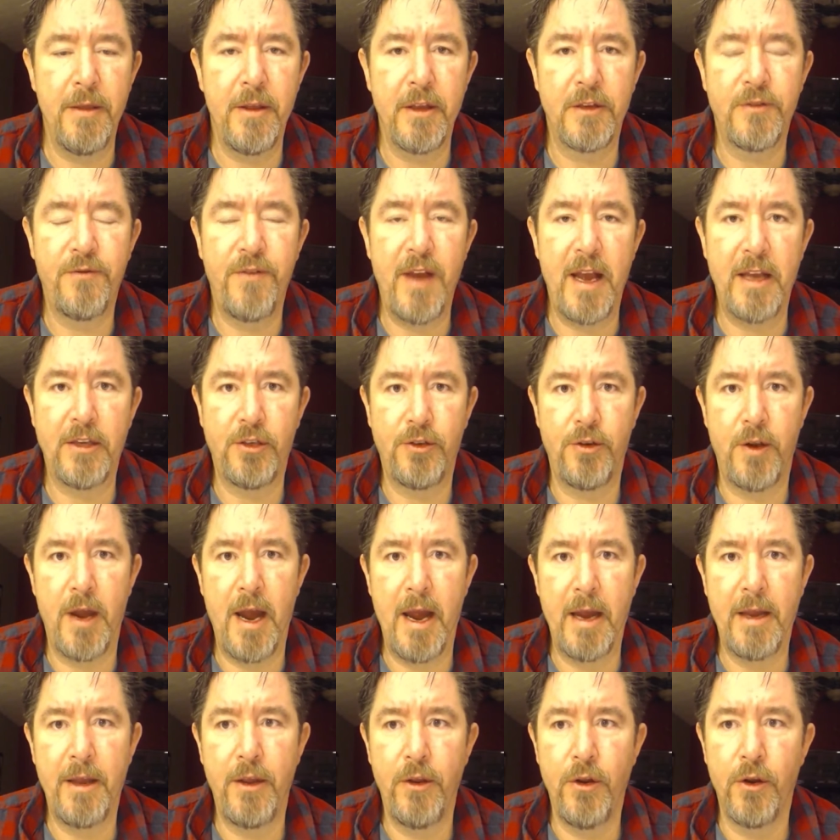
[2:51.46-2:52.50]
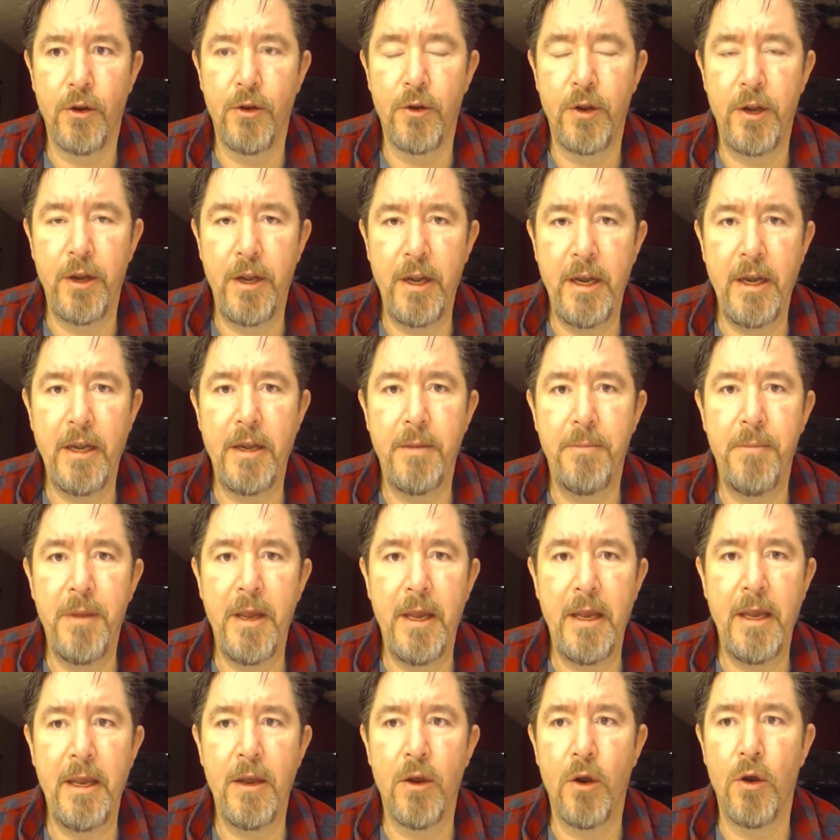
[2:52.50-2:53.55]
fast track, you're going to need to
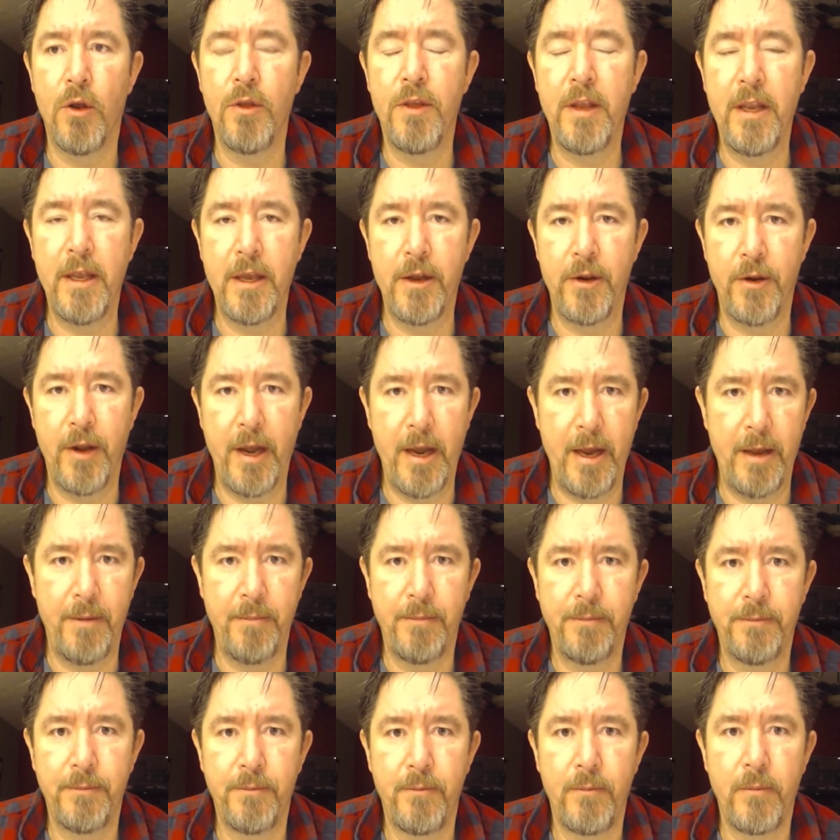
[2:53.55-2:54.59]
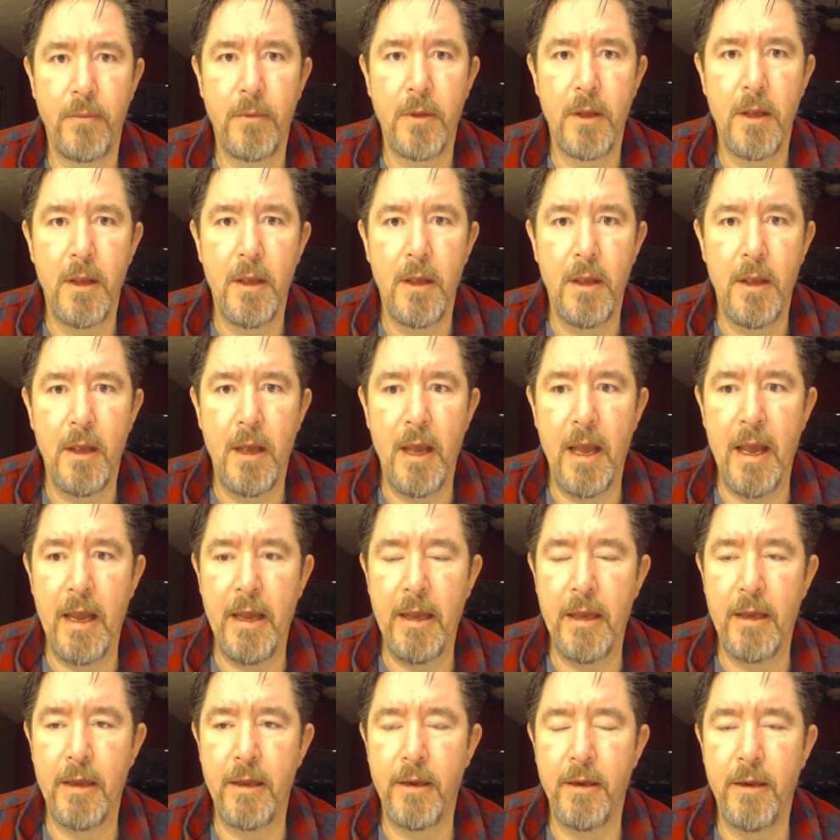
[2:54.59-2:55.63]
be on the internet,
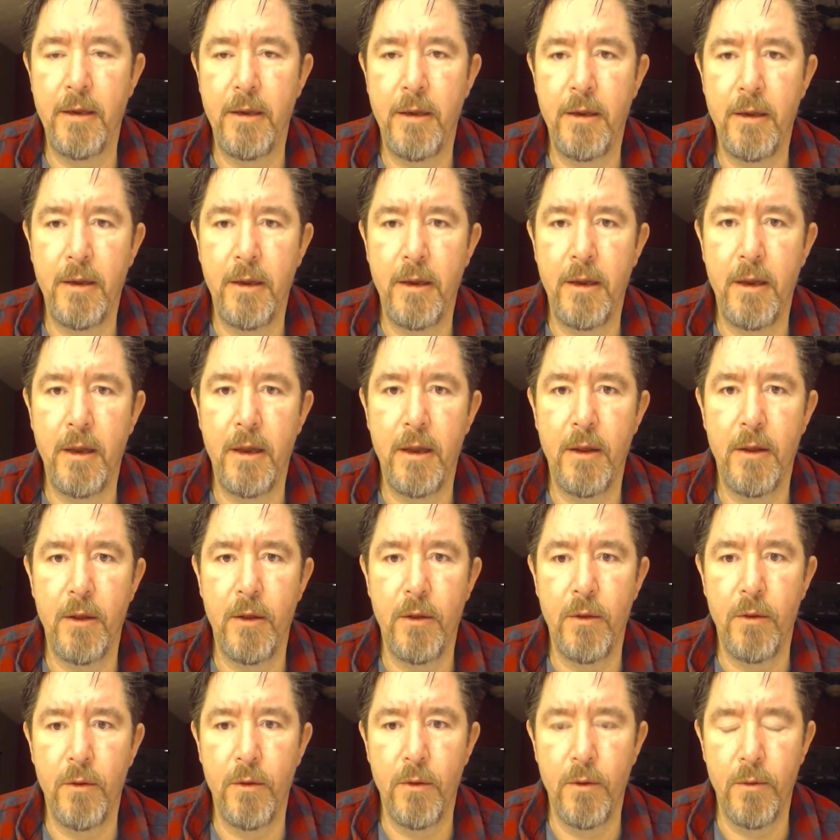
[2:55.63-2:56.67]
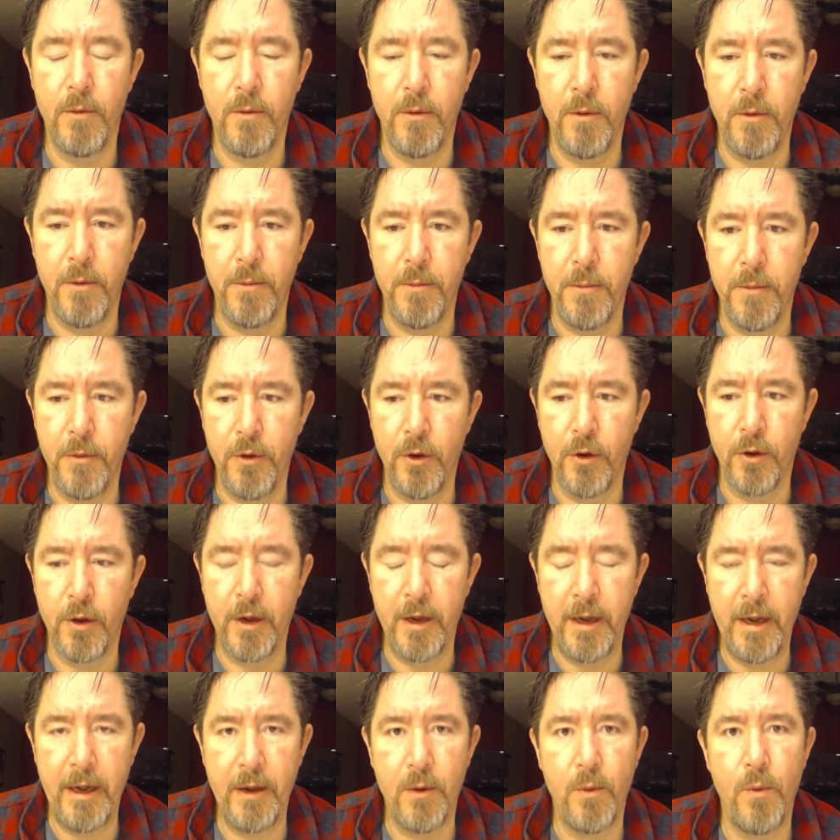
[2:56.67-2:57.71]
and you're
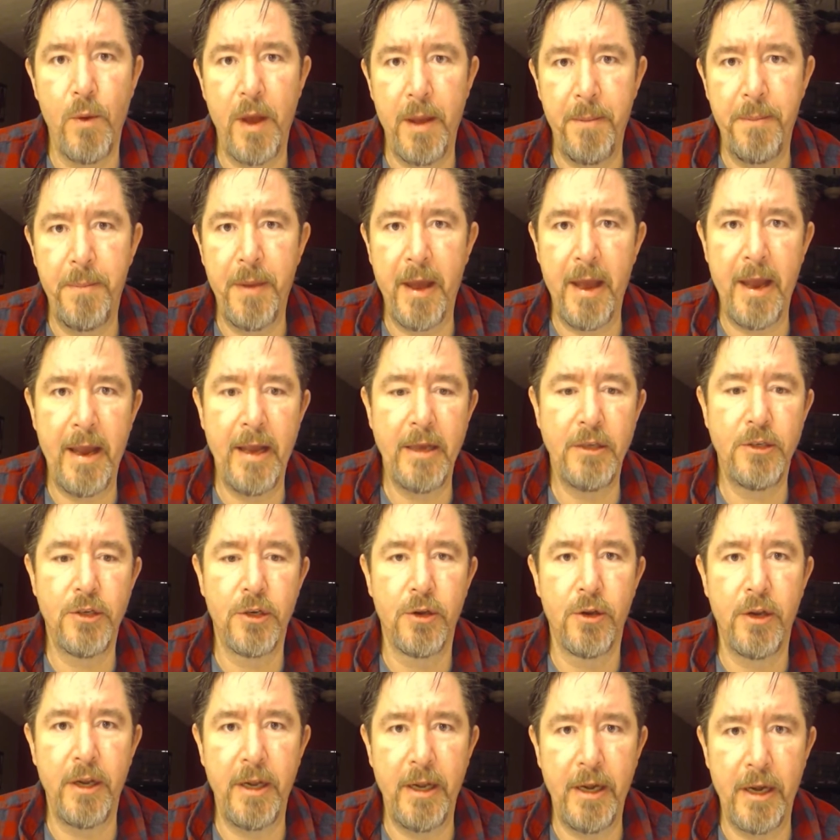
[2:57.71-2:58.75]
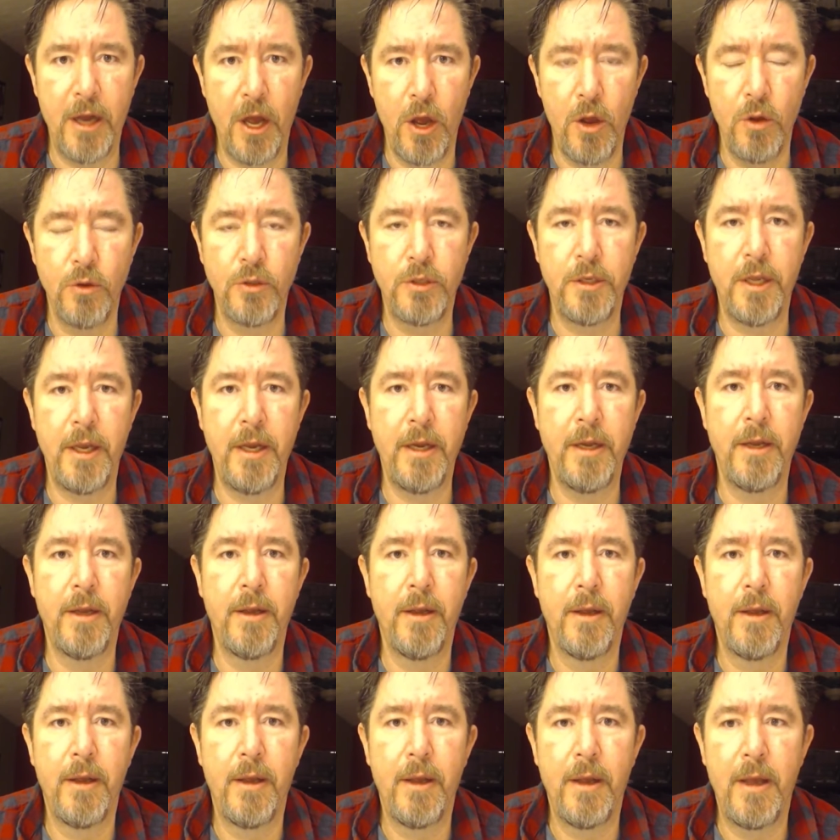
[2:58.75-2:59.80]
going to need a web page, you're going to need
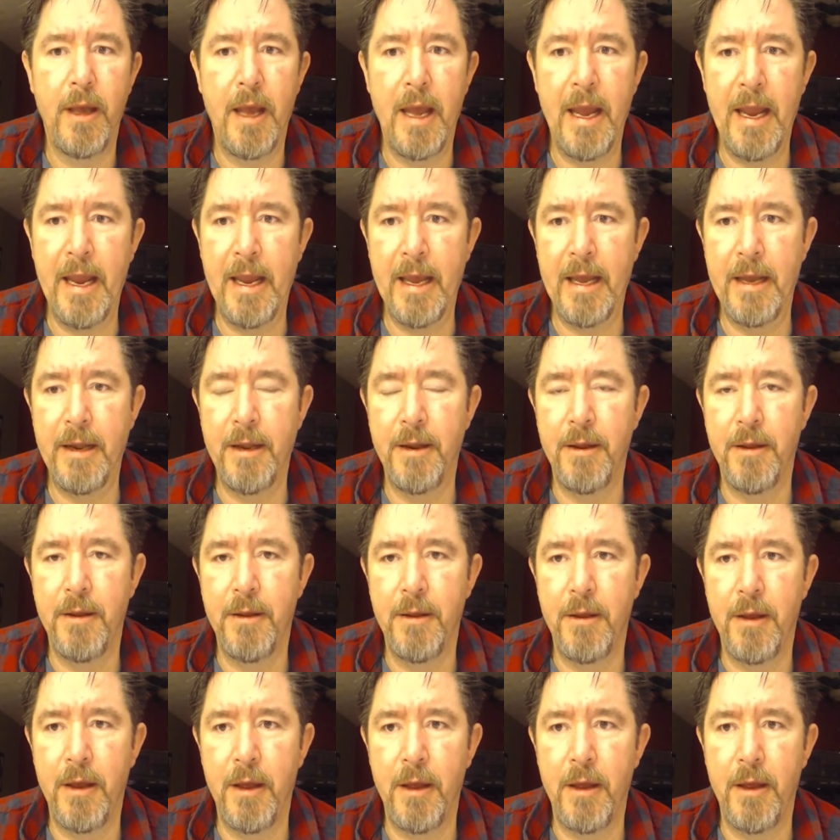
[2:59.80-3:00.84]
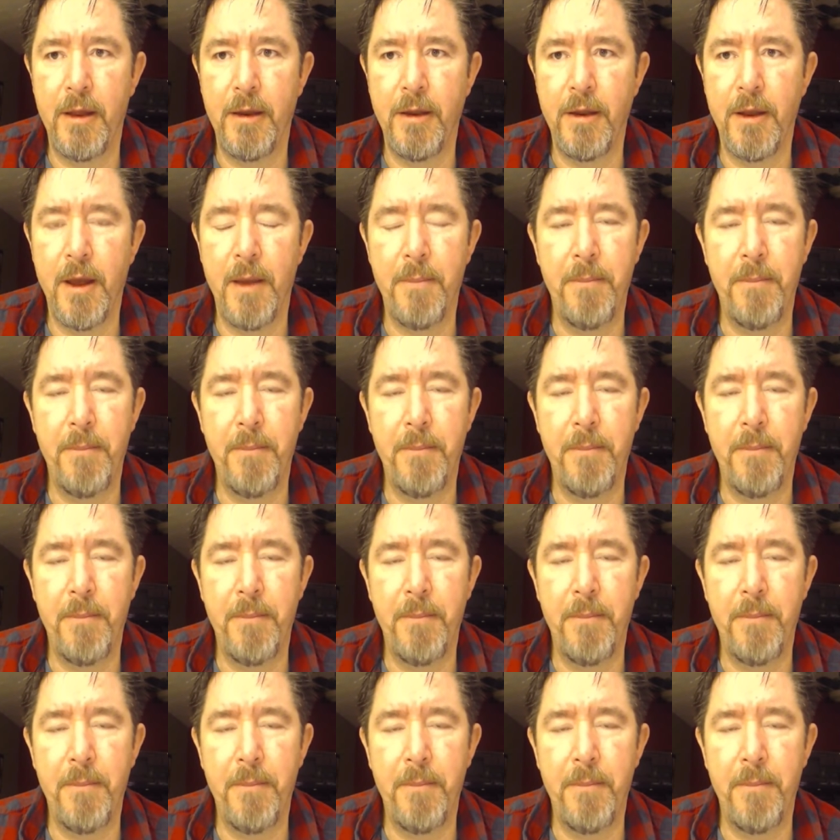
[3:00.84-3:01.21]
hosting, and a